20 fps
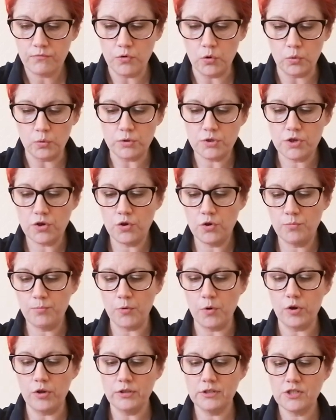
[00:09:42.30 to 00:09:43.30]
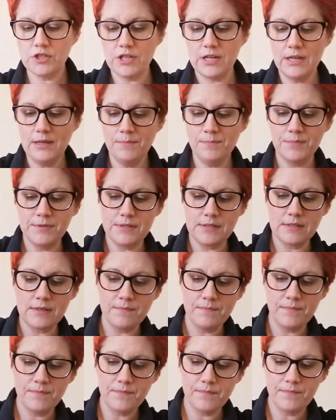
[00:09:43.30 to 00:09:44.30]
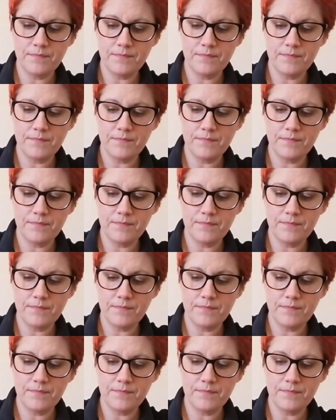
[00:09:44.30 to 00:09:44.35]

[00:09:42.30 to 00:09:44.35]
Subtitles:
Roll 2 ball shapes.